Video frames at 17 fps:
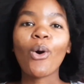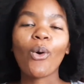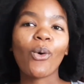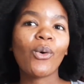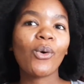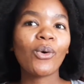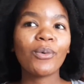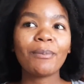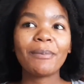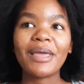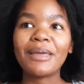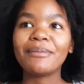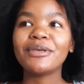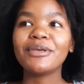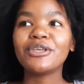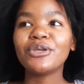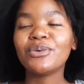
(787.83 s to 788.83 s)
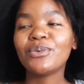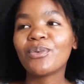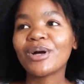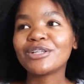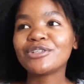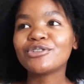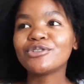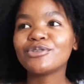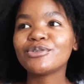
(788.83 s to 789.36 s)
Or maybe you
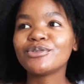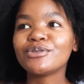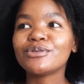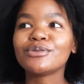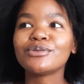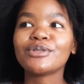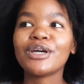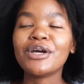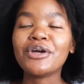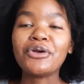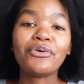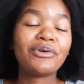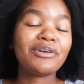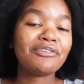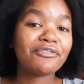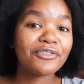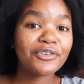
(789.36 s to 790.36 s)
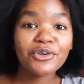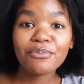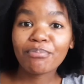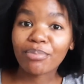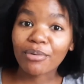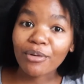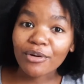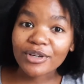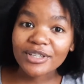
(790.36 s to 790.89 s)
want to review
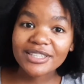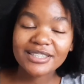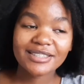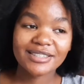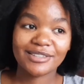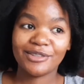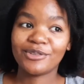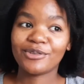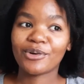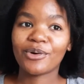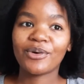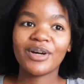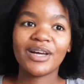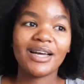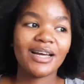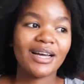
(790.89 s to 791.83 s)
books, you know.